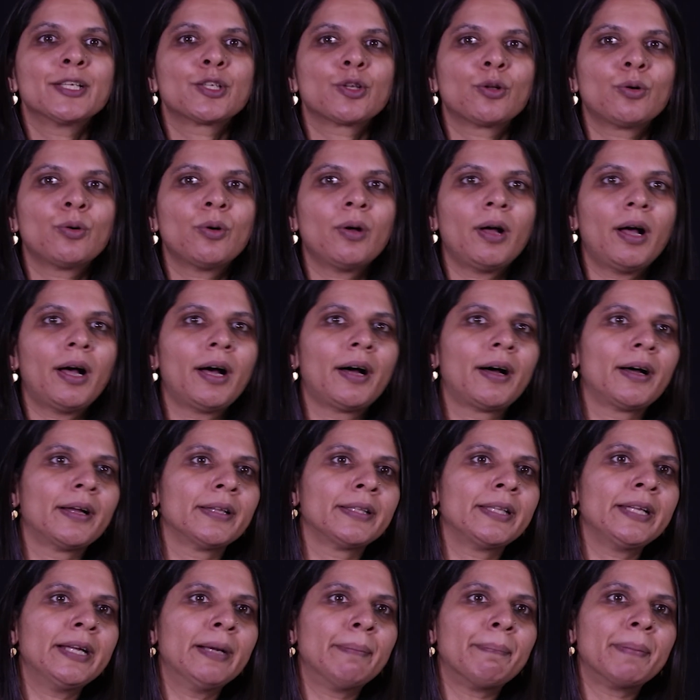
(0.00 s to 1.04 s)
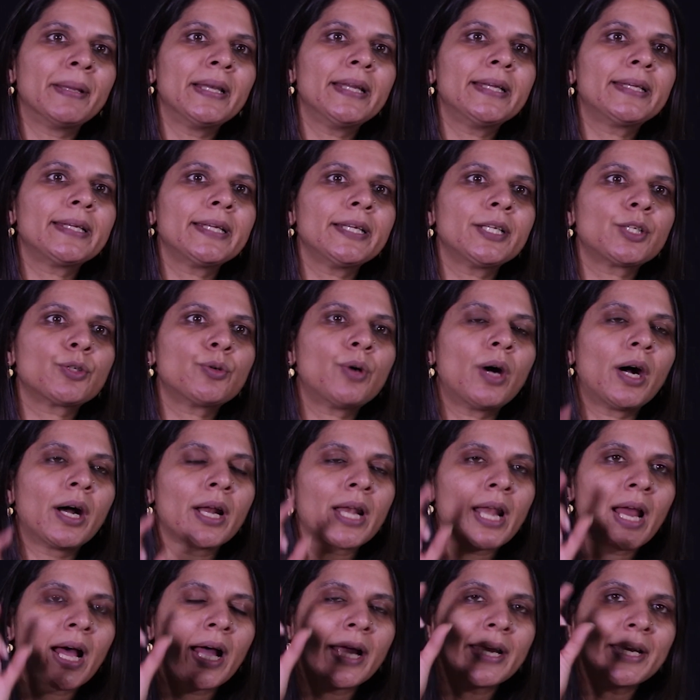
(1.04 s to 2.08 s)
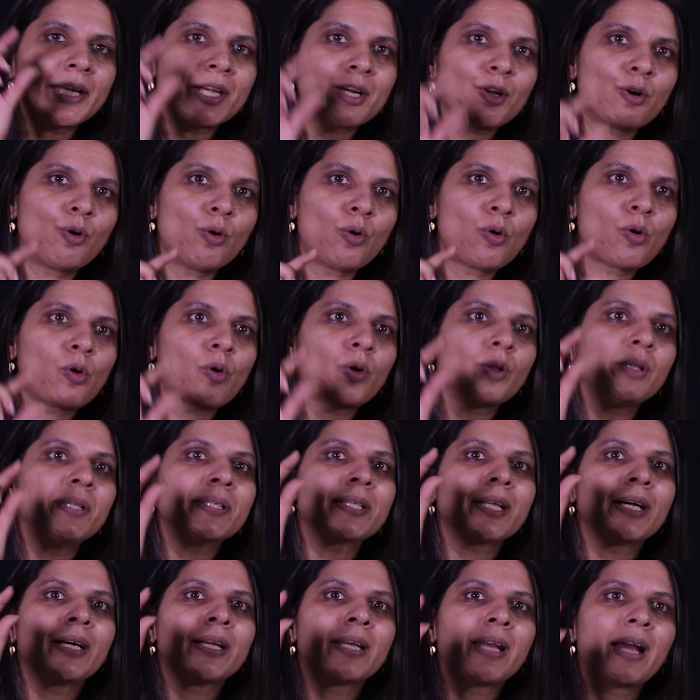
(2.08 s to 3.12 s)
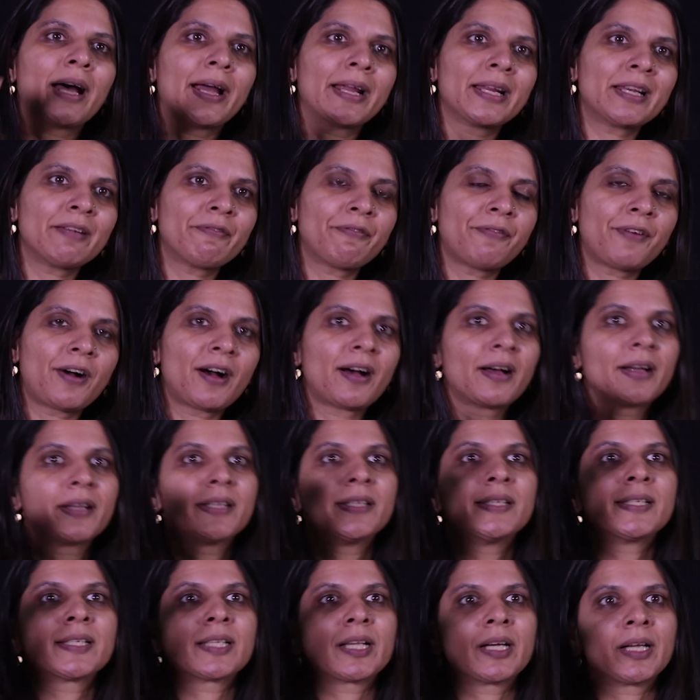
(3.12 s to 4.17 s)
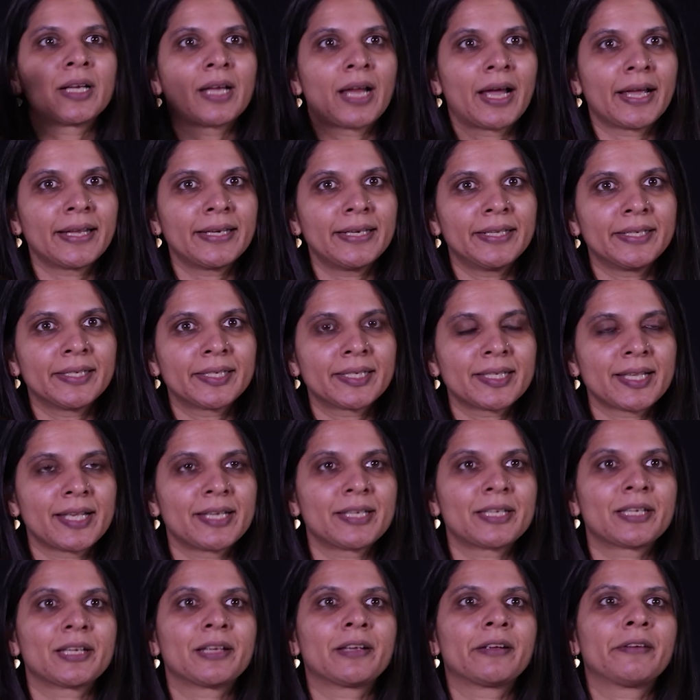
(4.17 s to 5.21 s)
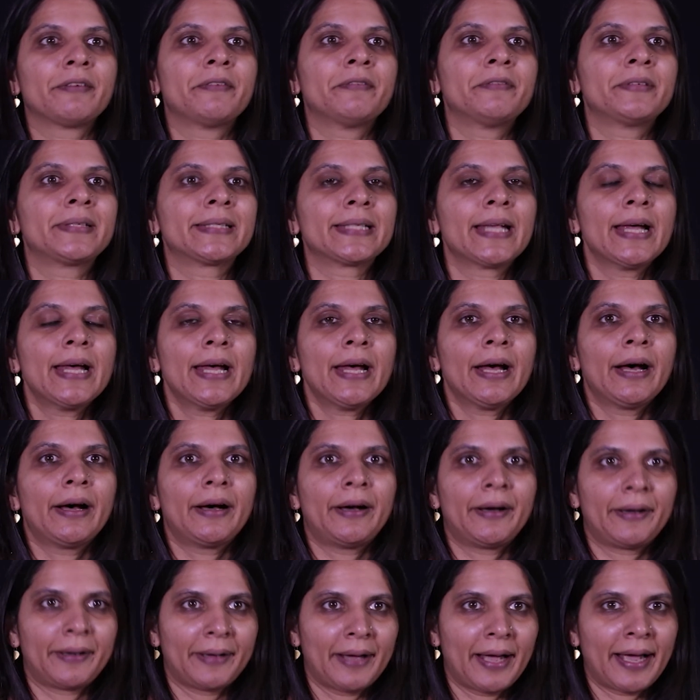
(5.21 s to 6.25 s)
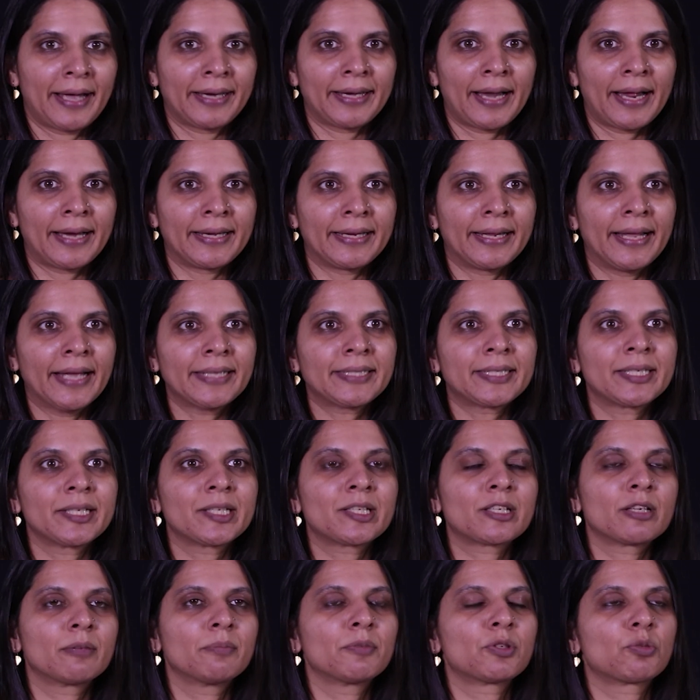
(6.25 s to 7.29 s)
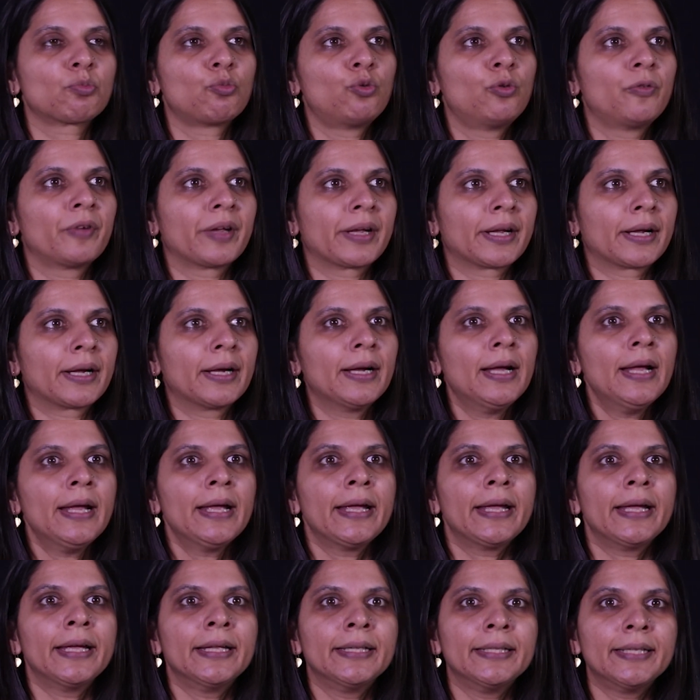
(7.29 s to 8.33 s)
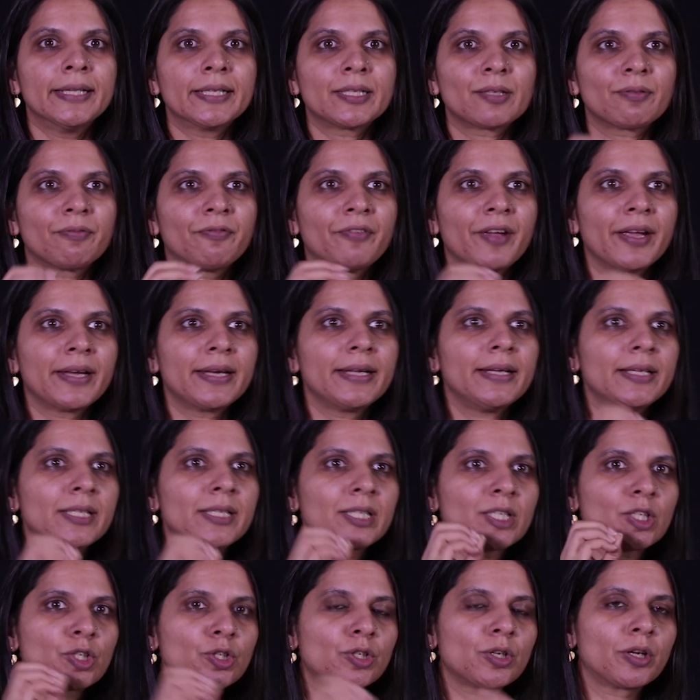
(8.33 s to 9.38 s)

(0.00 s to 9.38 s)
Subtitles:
So the ability to align goals, align funds, align incentives, and get systems moving in this very